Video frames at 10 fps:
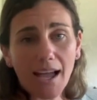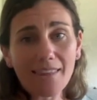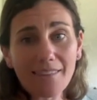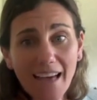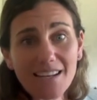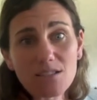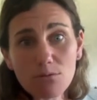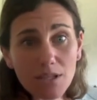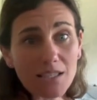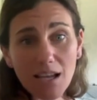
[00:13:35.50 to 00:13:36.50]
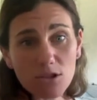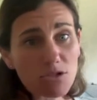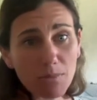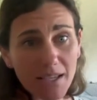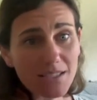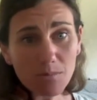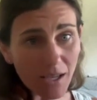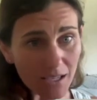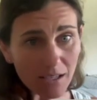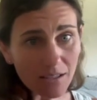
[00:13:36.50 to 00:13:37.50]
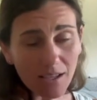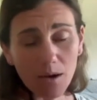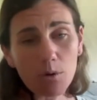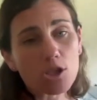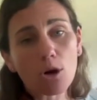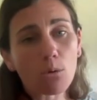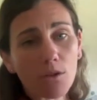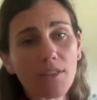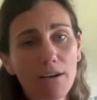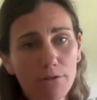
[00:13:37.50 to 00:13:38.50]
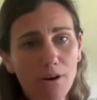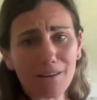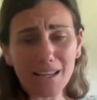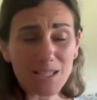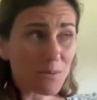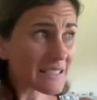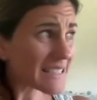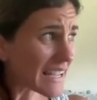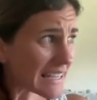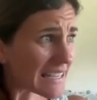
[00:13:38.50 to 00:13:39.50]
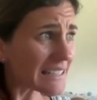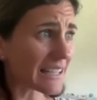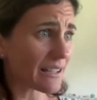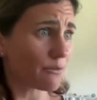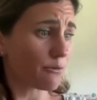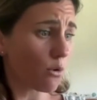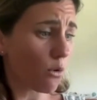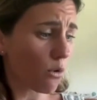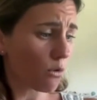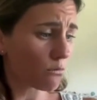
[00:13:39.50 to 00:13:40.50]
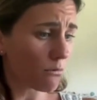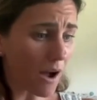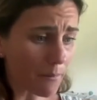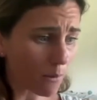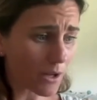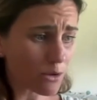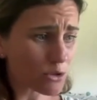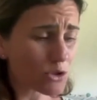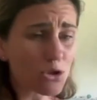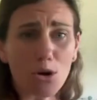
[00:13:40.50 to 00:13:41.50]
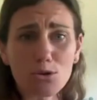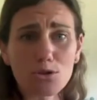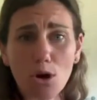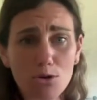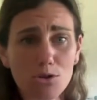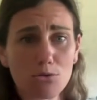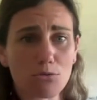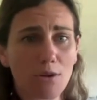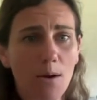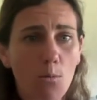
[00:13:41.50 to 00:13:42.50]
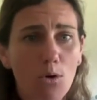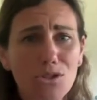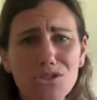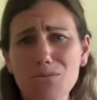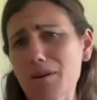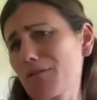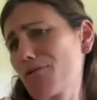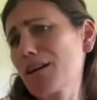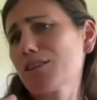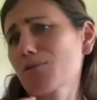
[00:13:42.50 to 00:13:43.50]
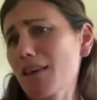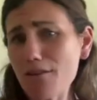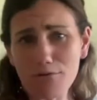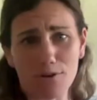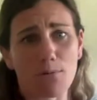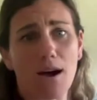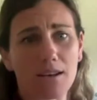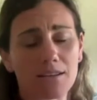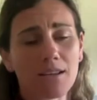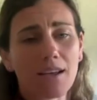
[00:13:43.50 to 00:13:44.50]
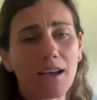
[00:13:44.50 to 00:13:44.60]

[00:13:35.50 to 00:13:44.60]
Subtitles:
And that is a really dangerous place to be. And we don't want that for our kids, particularly for my boy who's so social and wants to be friends with everyone.